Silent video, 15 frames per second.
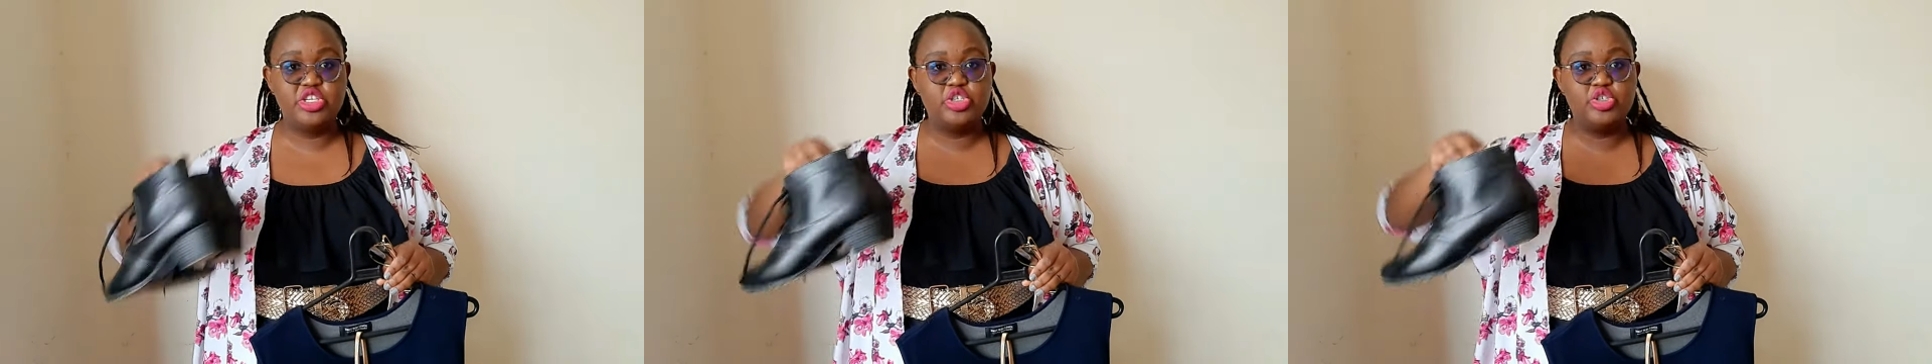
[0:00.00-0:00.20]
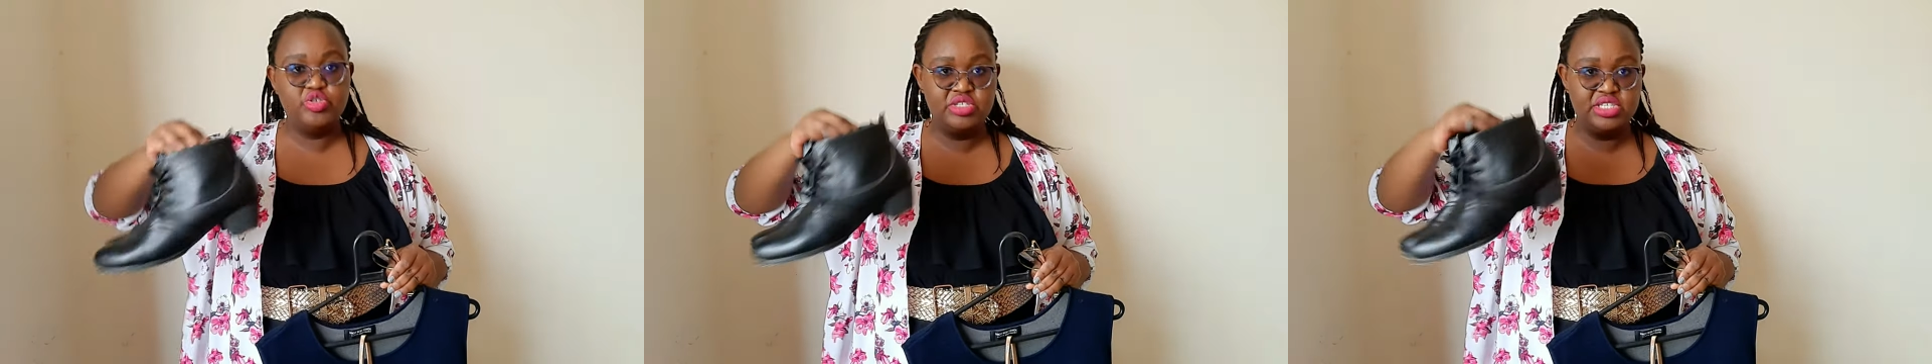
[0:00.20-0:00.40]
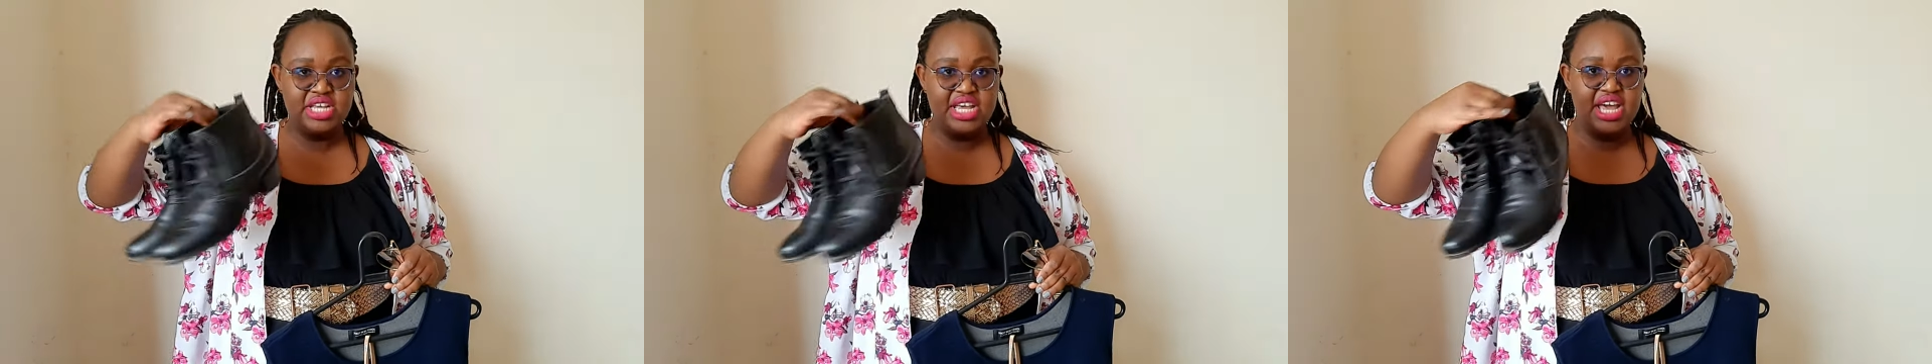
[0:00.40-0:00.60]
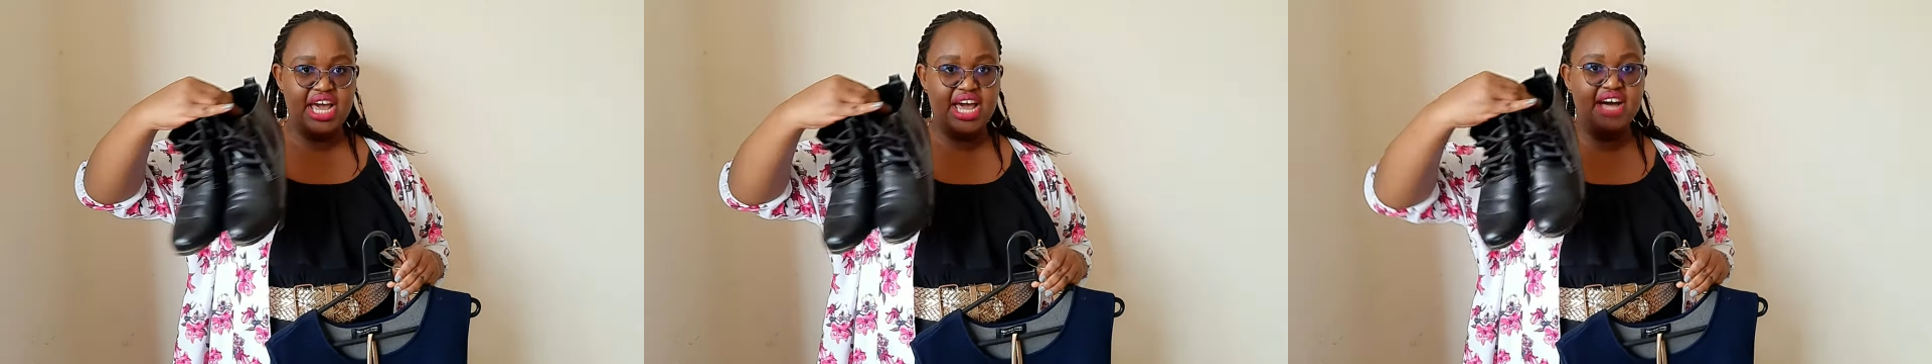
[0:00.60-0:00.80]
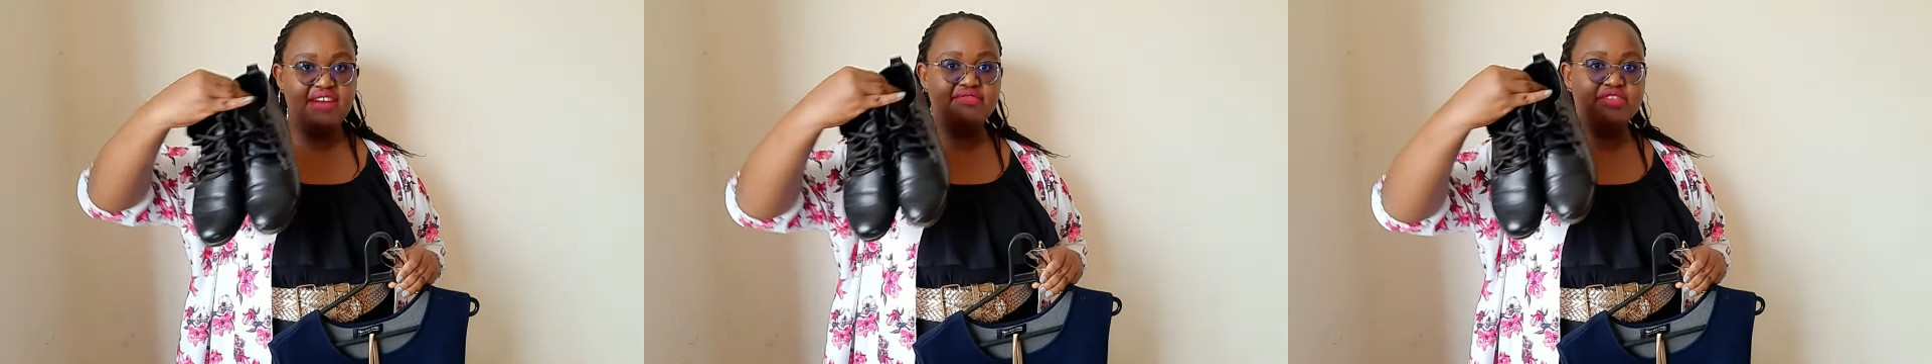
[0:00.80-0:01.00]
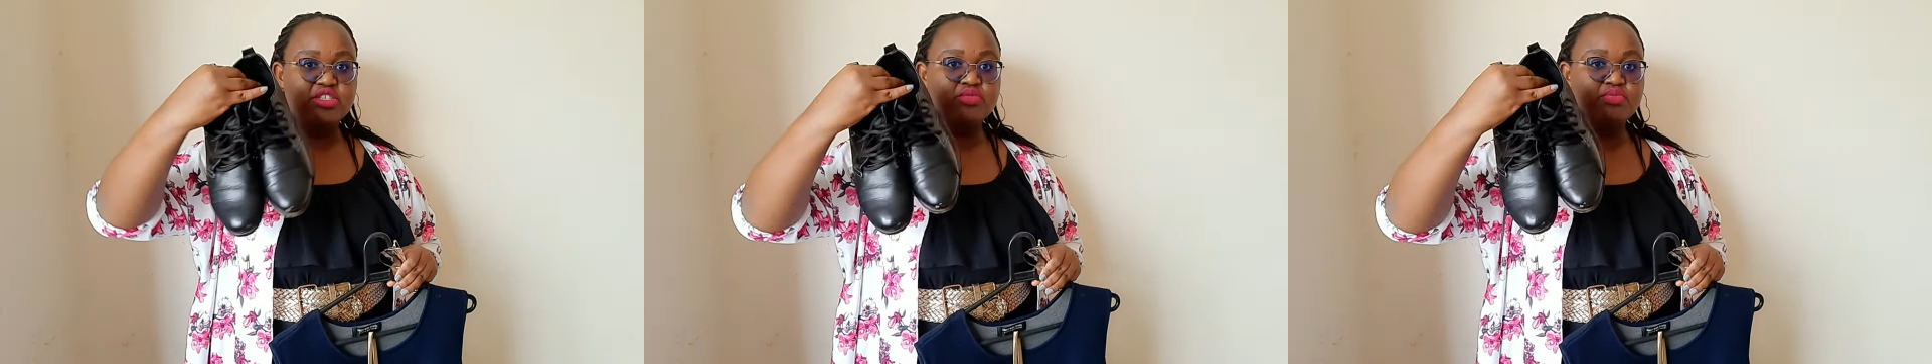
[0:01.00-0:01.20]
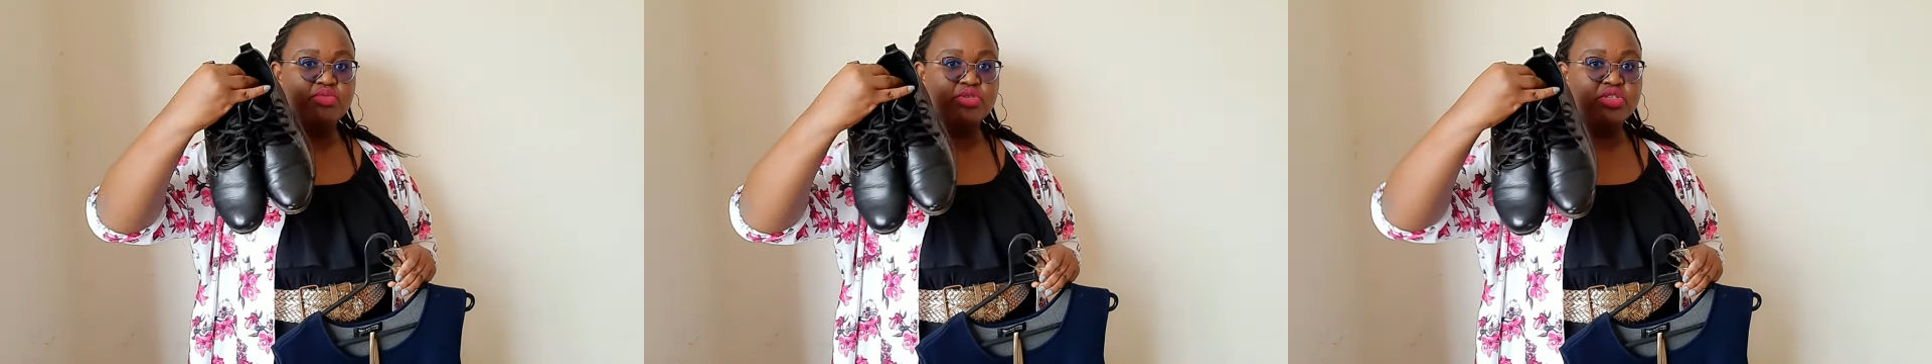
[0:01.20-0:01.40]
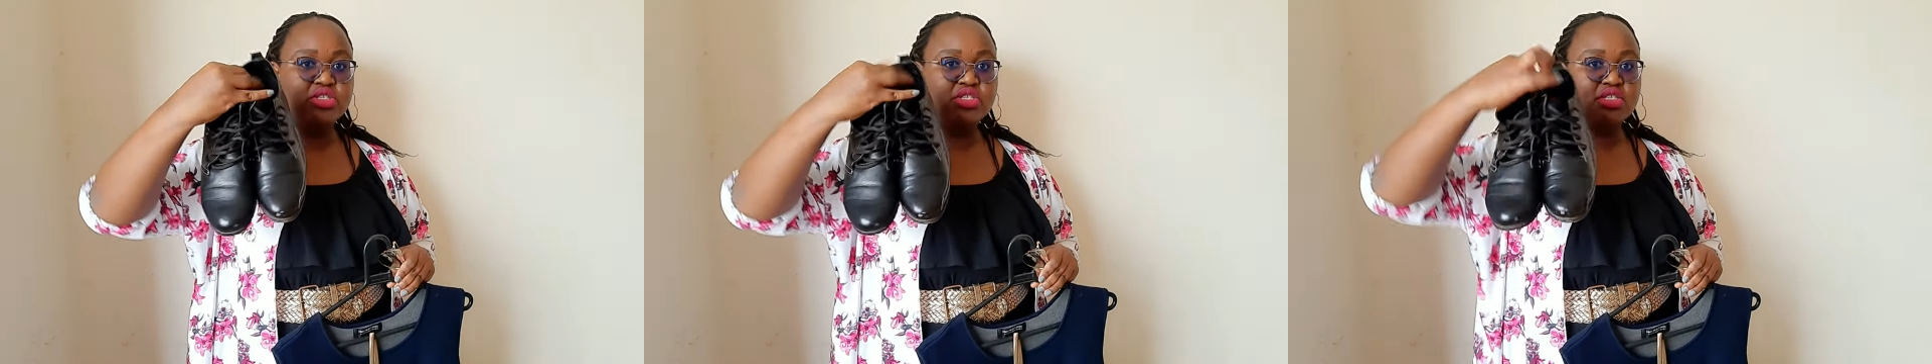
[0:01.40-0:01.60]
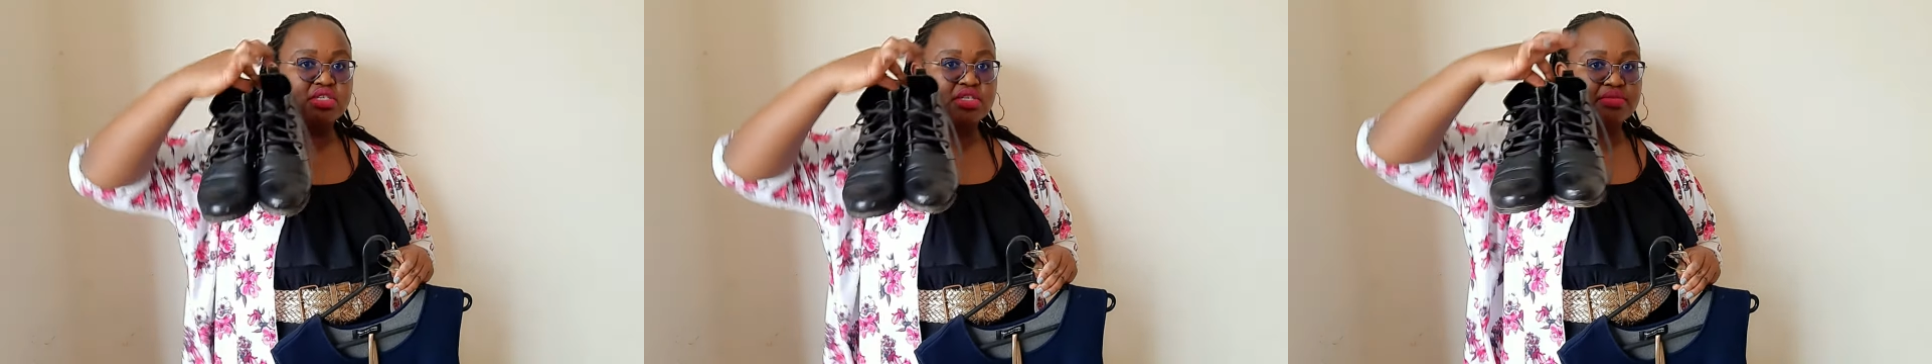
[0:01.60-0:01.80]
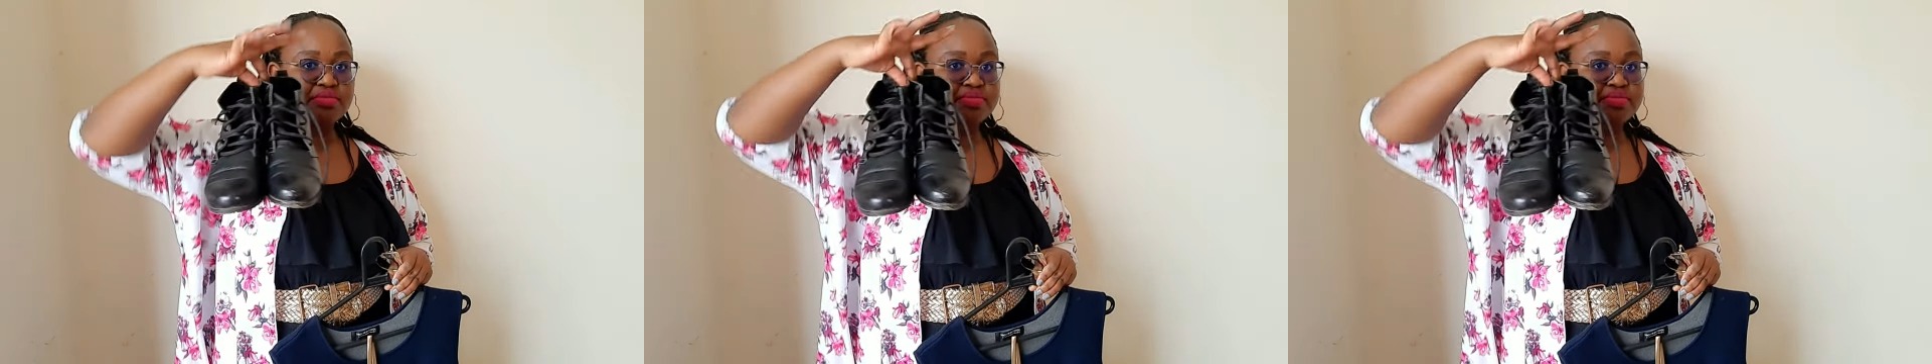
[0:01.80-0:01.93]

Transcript: shoes. I have these boots.